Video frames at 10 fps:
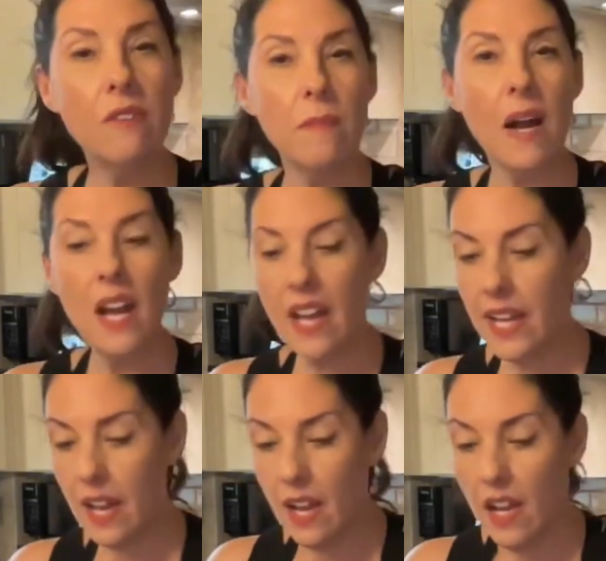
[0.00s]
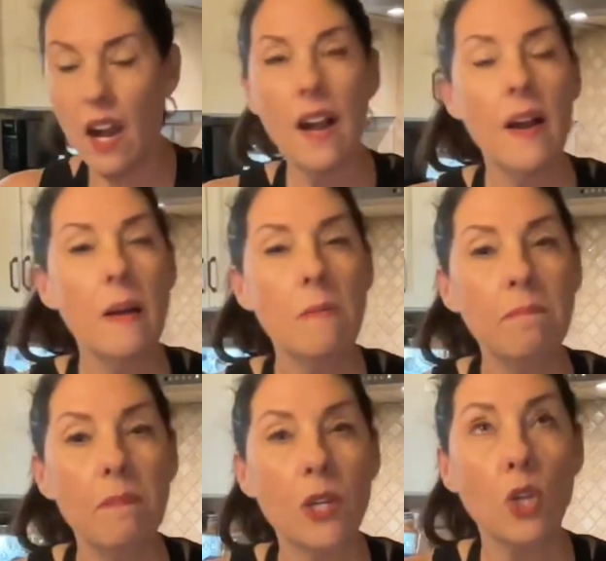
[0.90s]
my
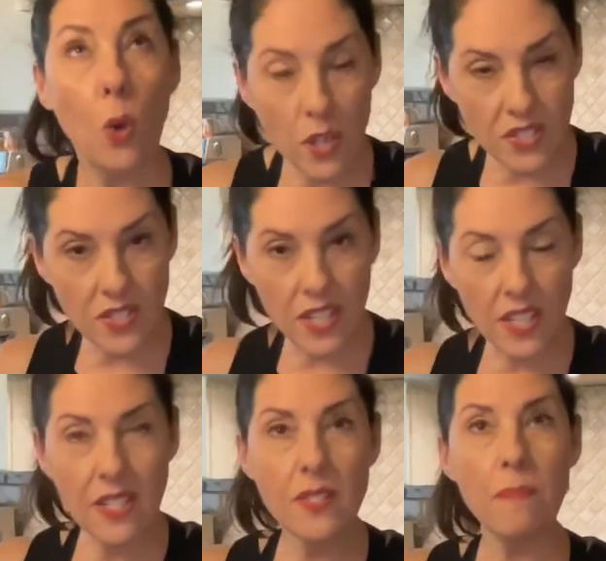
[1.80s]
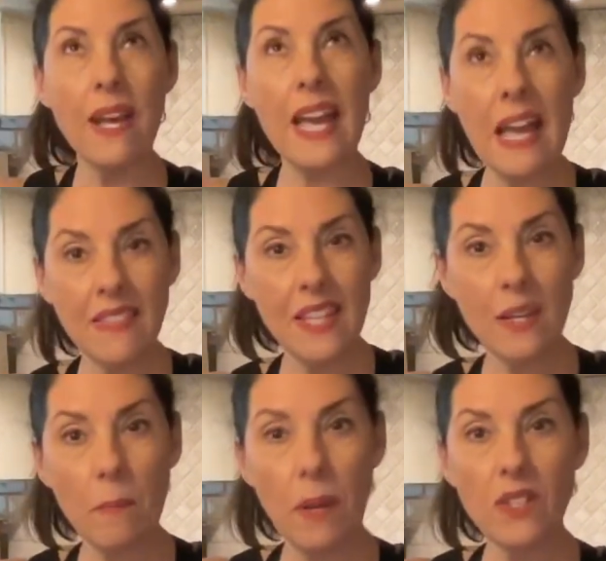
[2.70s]
courses, my End the
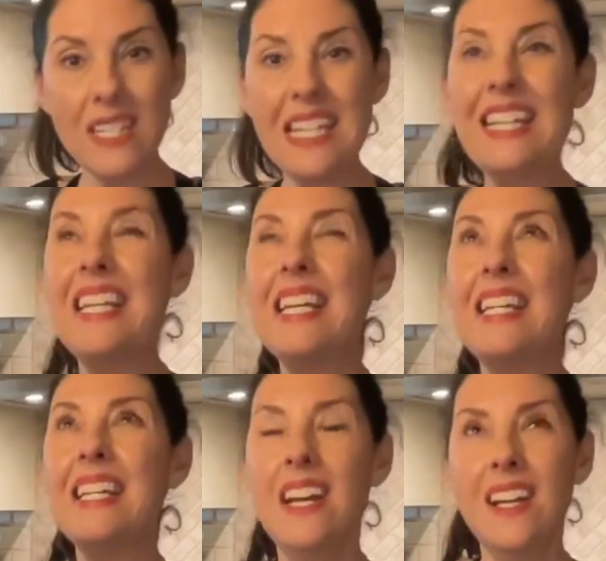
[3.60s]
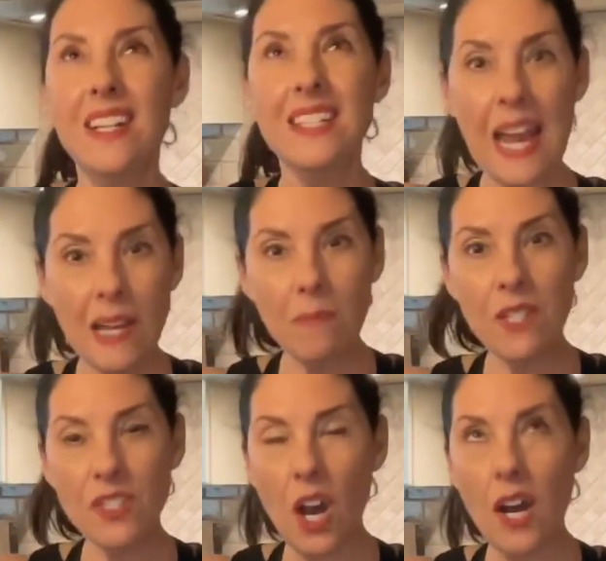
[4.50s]
Impulse Eating, Tame the
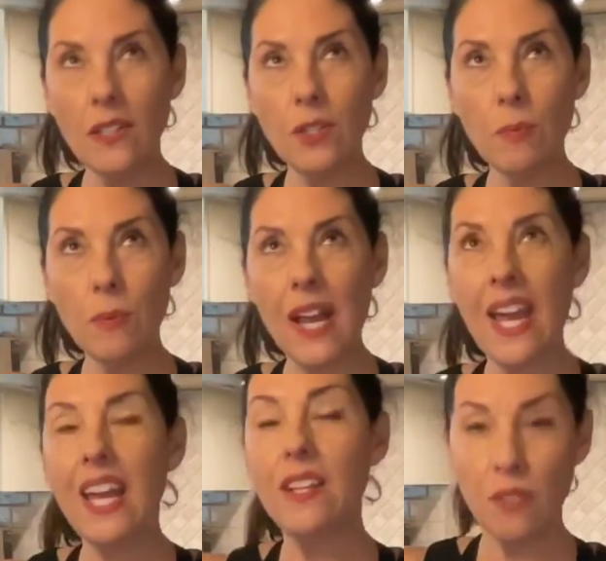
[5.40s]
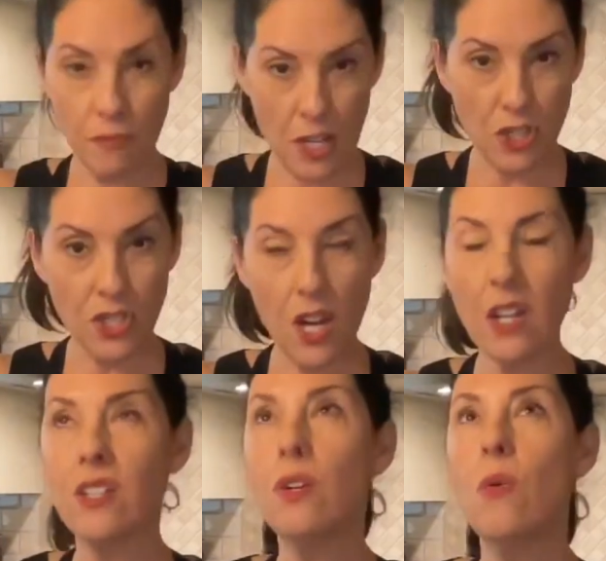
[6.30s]
Toddler Brain, the Fresh
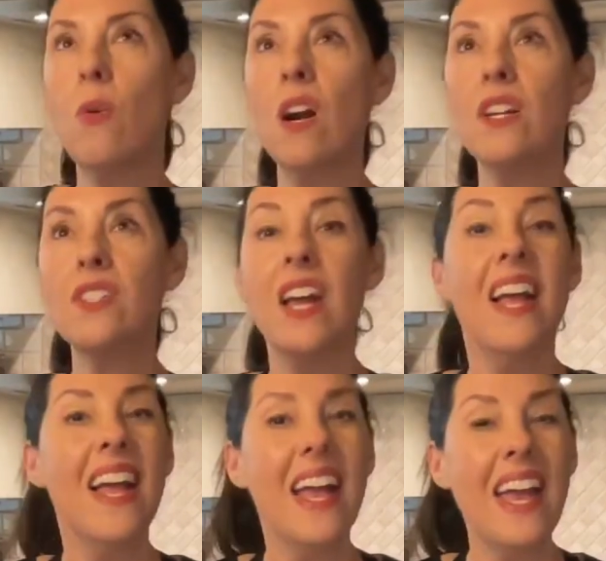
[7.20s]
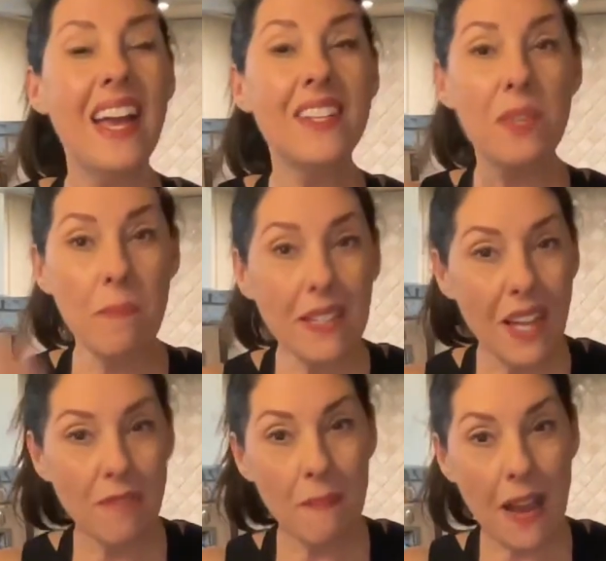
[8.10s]
Start course, and the
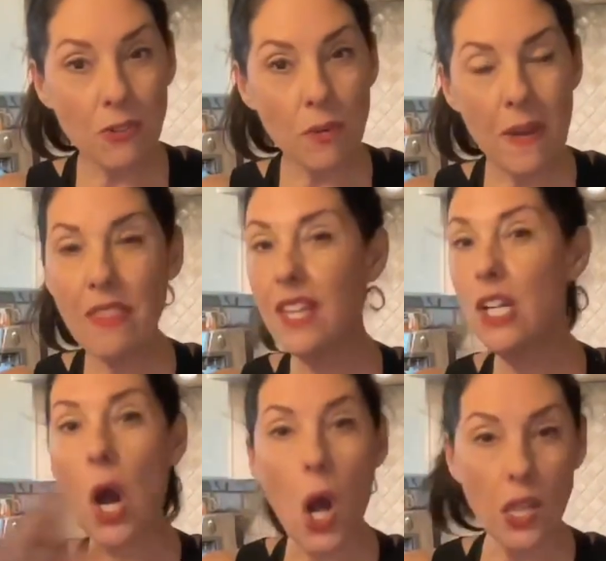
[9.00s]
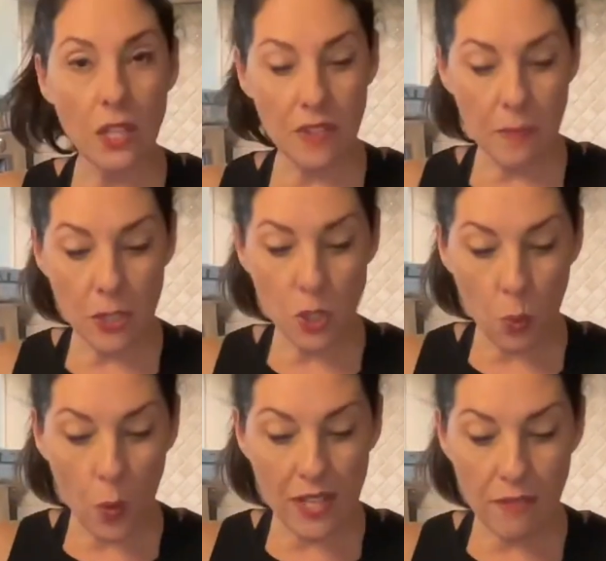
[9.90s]
Midlife Macro Method, all of them are
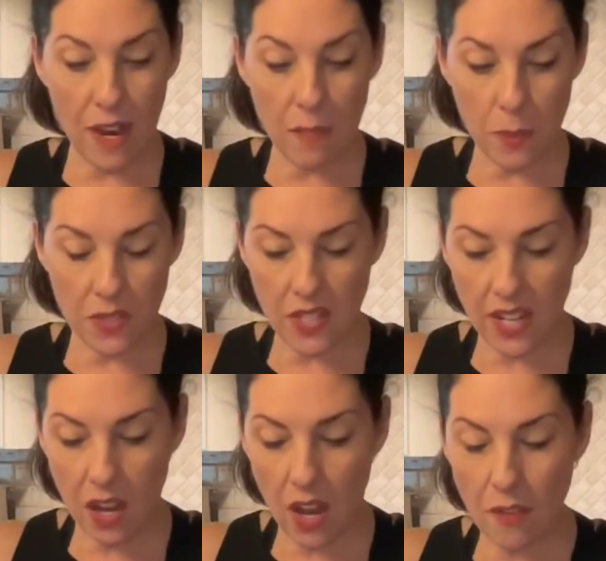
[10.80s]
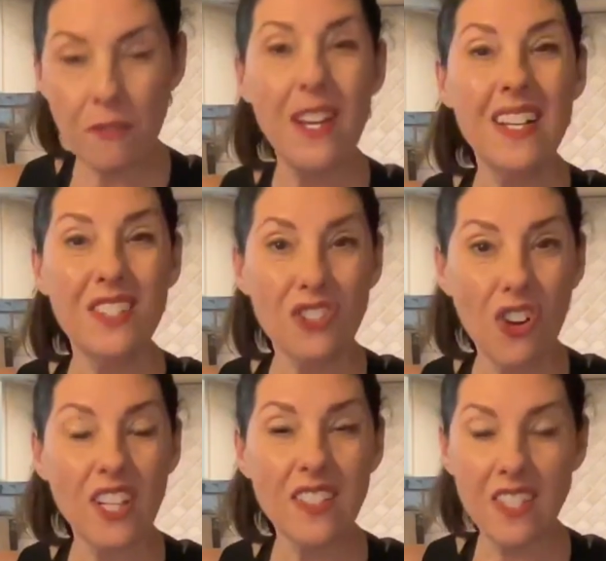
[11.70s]
25% off
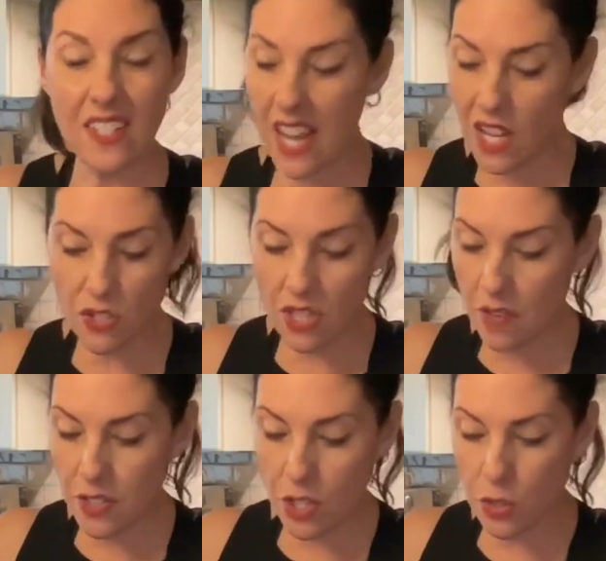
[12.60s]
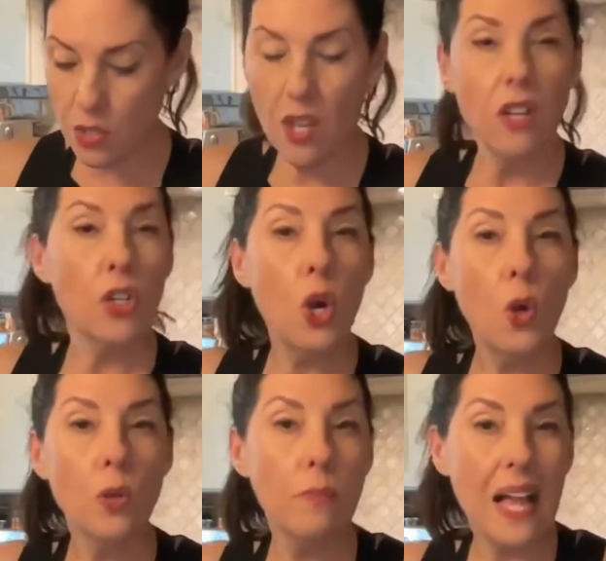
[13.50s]
starting today. You just have to use
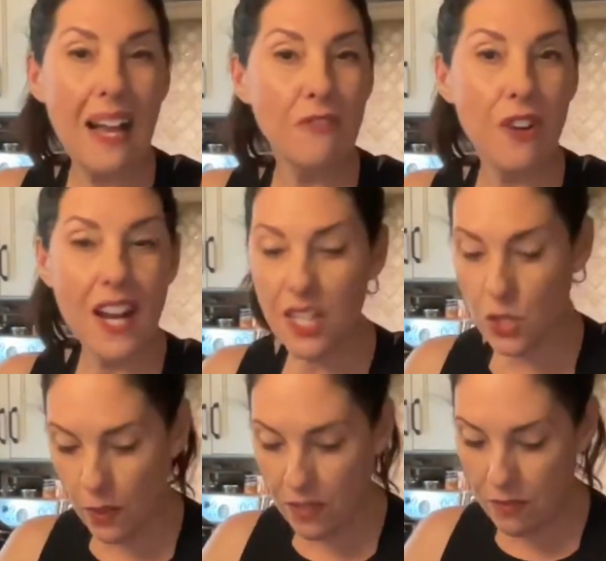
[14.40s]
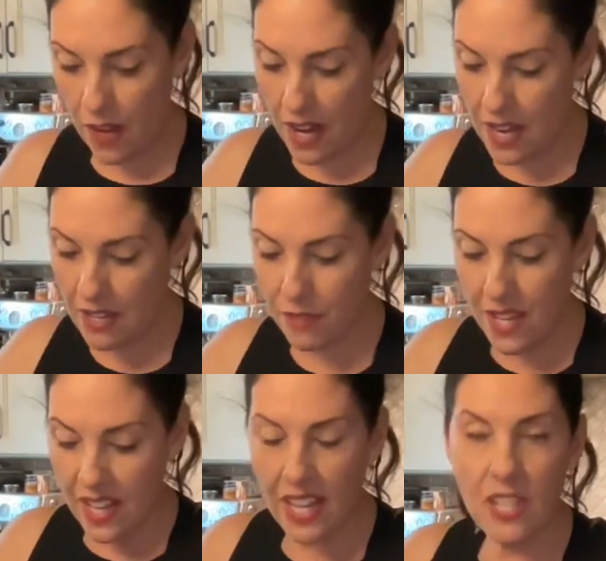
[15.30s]
code Black Friday 25
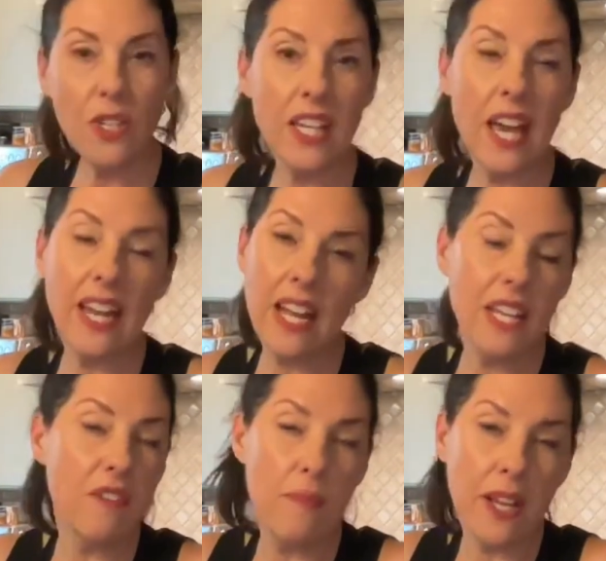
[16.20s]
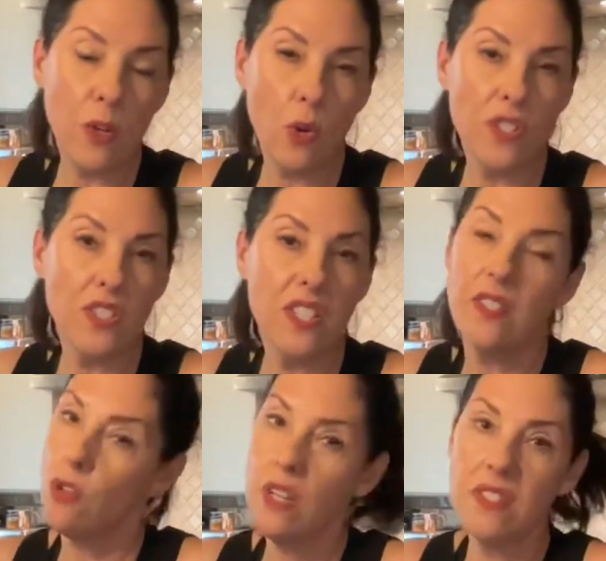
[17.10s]
and you can get any of my courses.
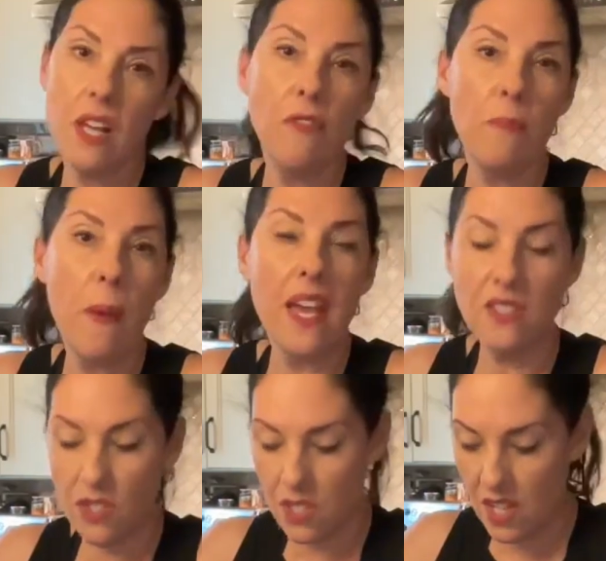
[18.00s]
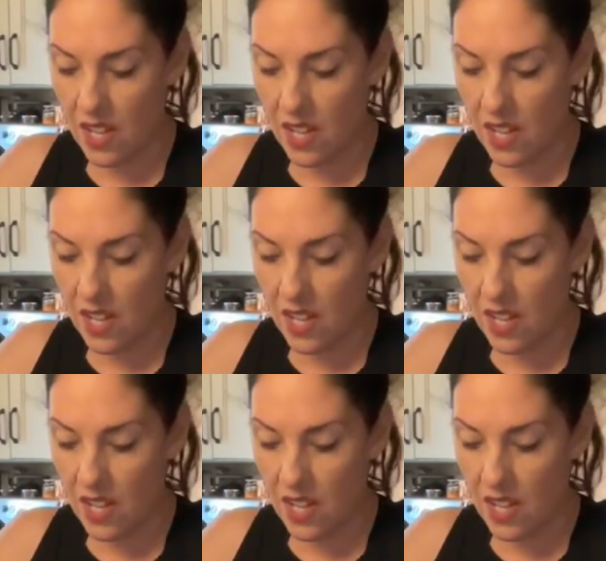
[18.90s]
They're all self-paced.